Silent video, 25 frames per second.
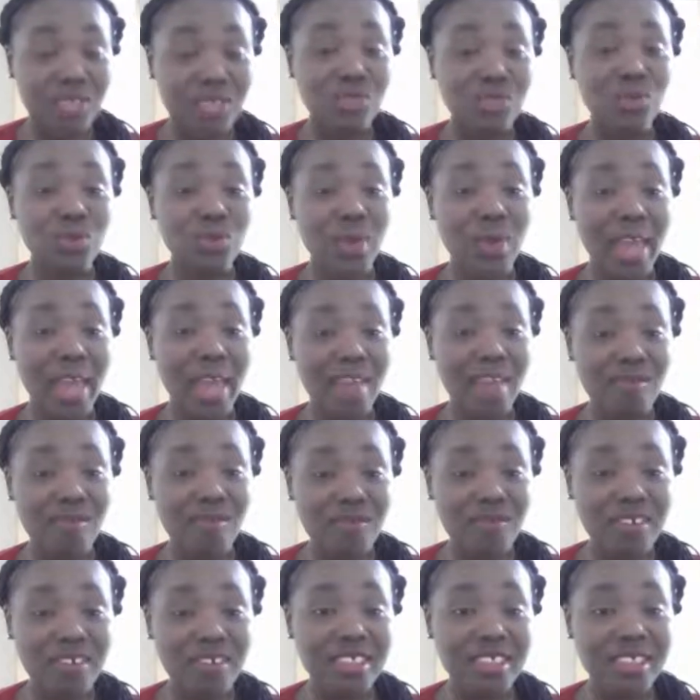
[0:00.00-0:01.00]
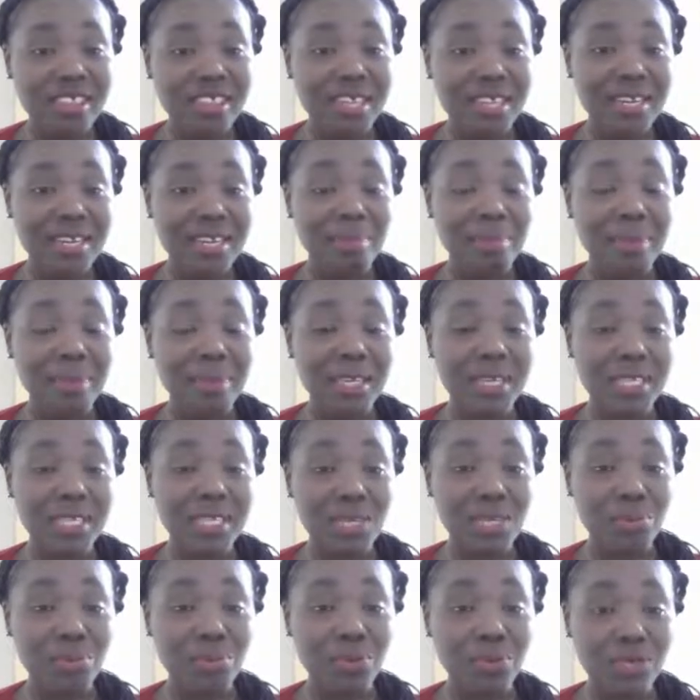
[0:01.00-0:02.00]
So everything the
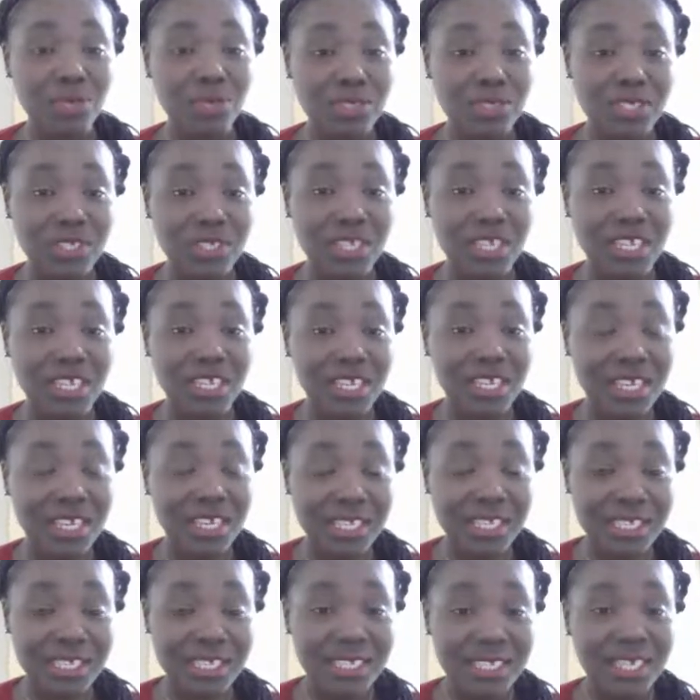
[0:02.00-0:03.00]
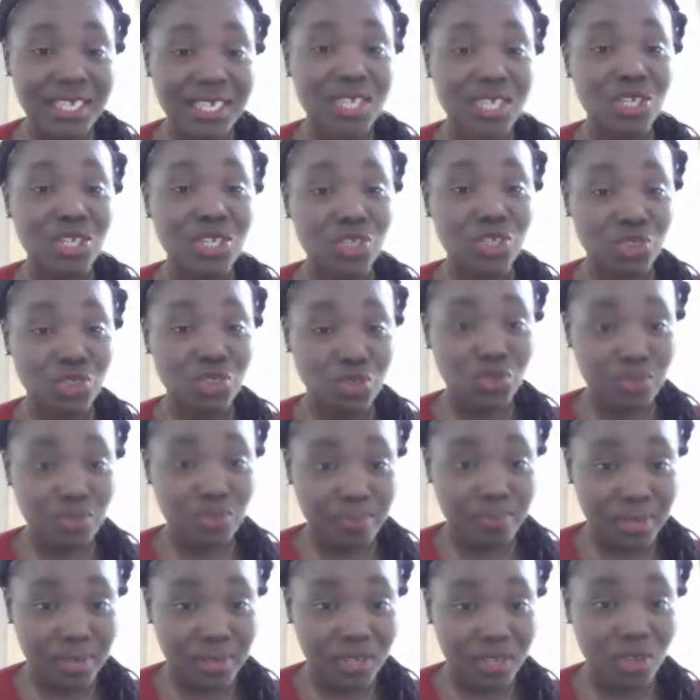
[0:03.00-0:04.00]
patient brought to the unit
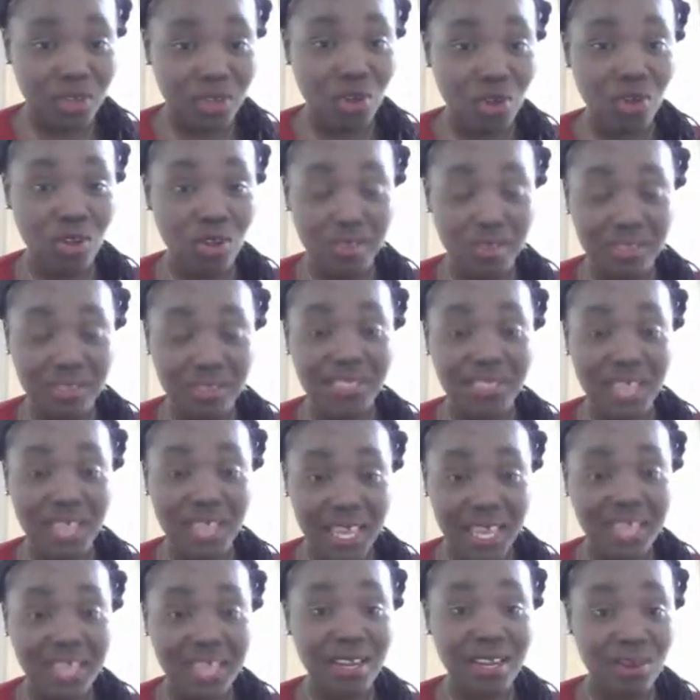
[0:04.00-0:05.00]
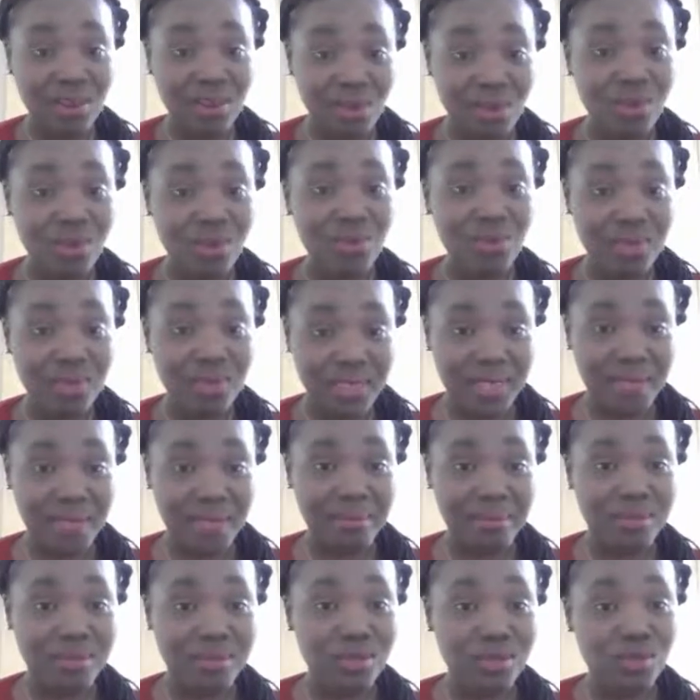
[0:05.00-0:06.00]
should be taken along with
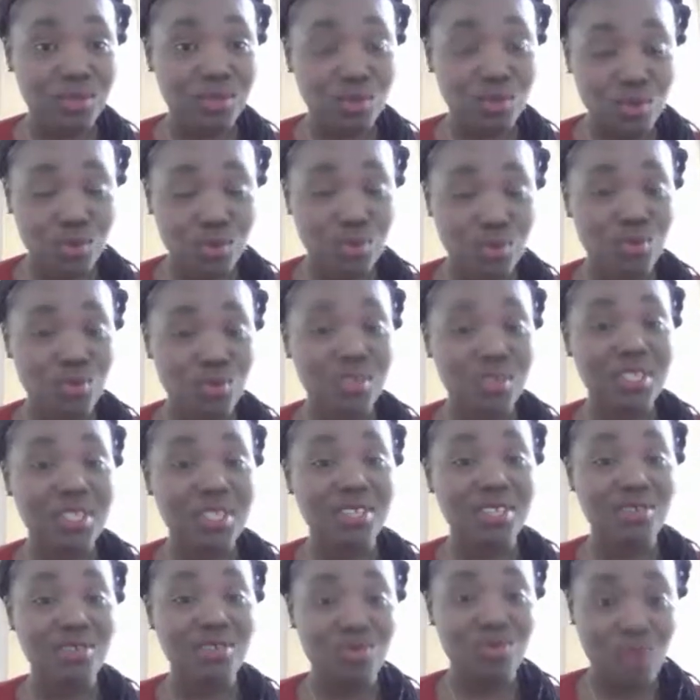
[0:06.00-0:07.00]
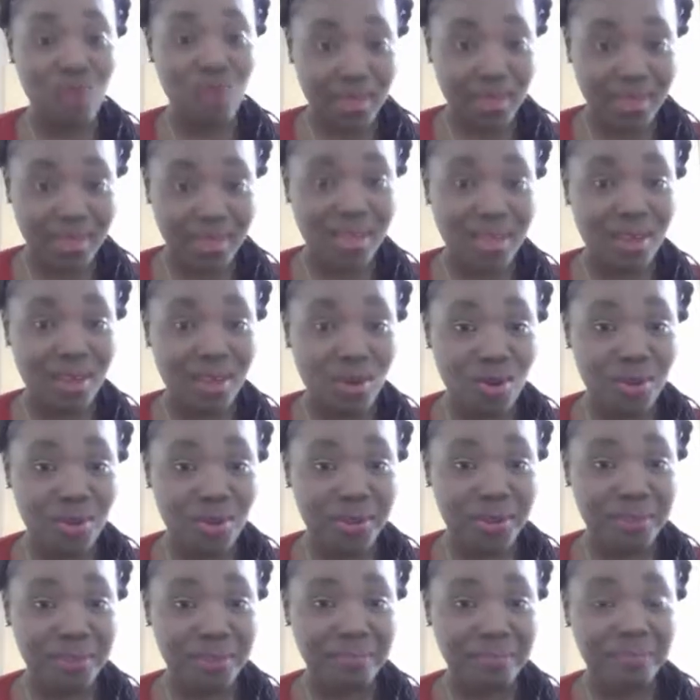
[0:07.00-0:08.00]
them to where they are
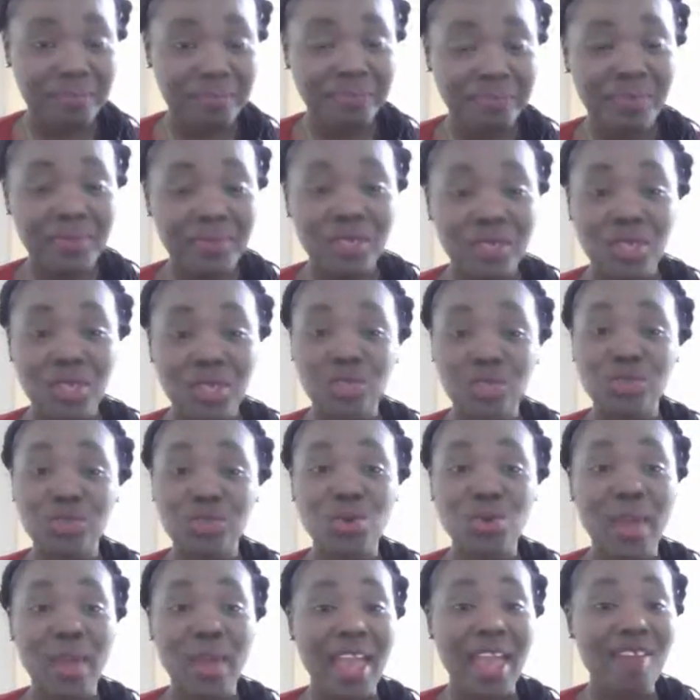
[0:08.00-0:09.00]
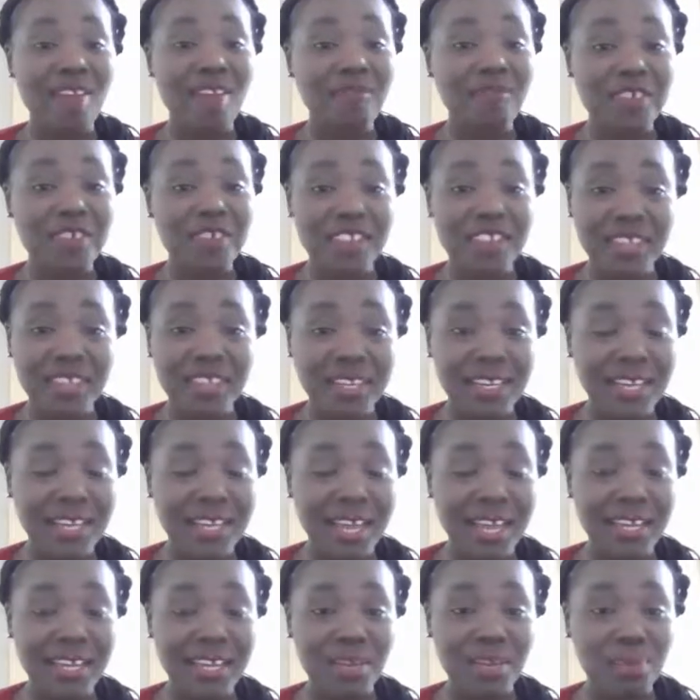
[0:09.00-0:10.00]
going. So everything
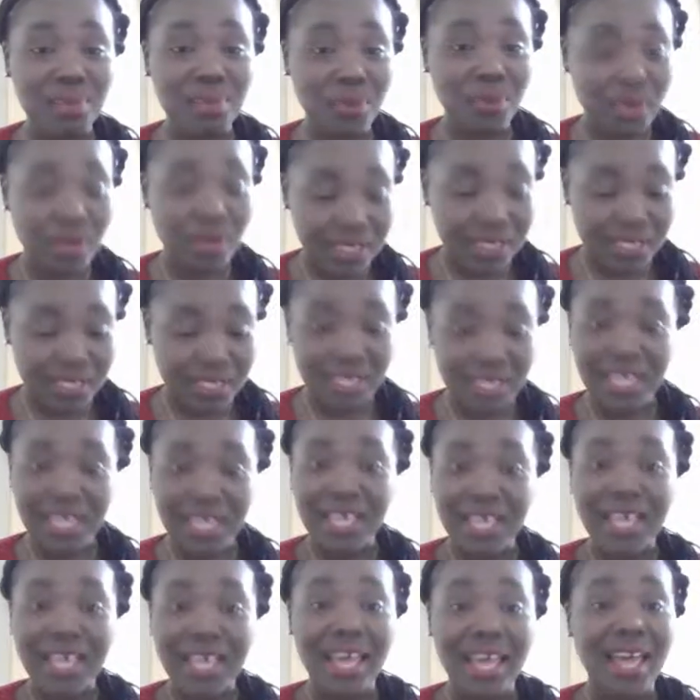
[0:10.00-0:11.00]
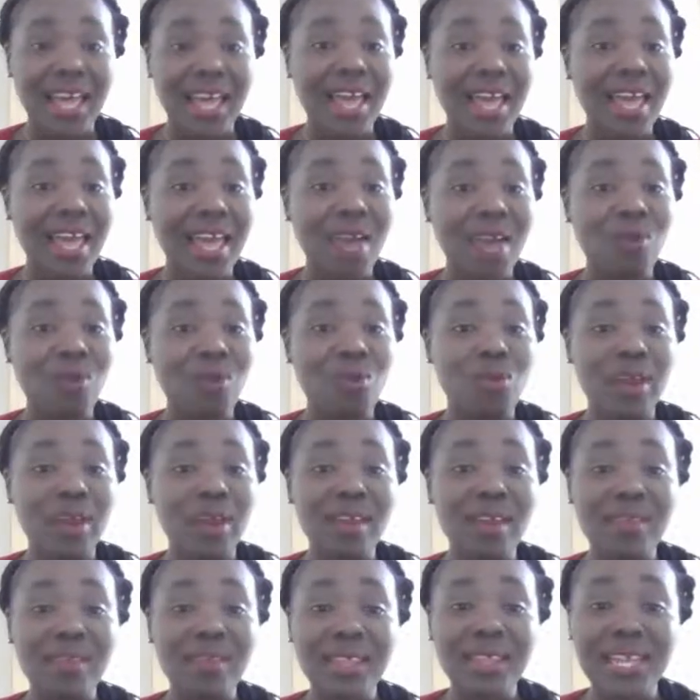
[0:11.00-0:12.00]
that they brought,
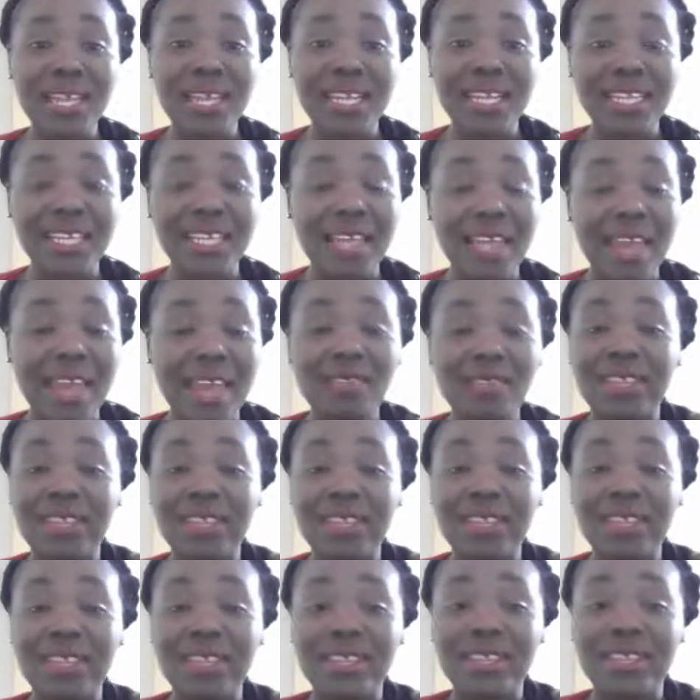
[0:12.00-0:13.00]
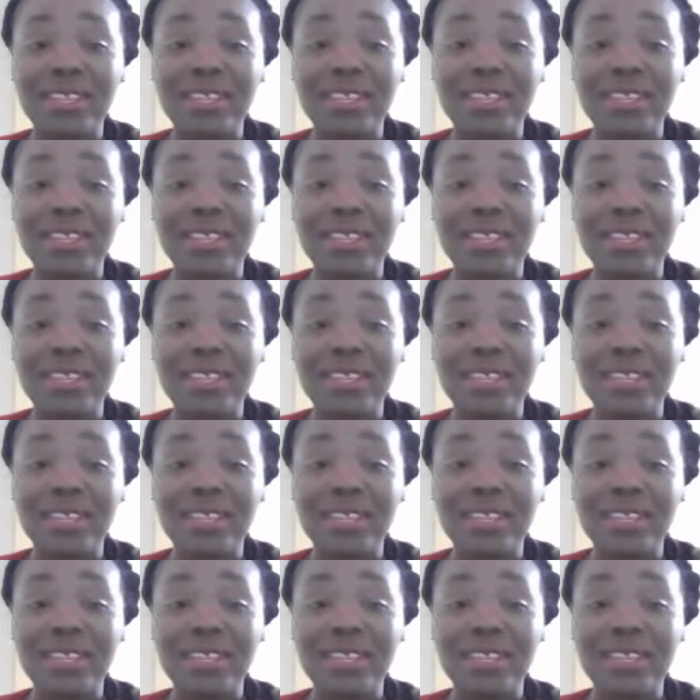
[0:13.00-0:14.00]
whatever that their dress, their
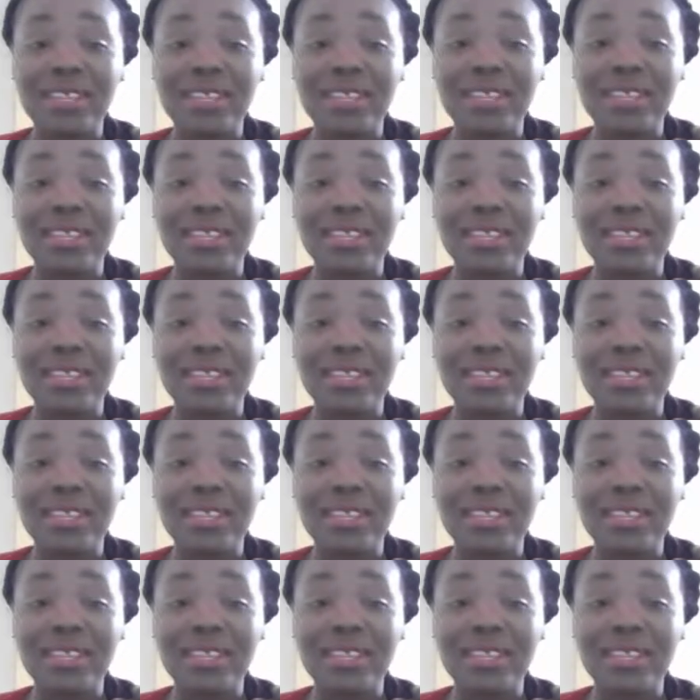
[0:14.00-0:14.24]
clothes,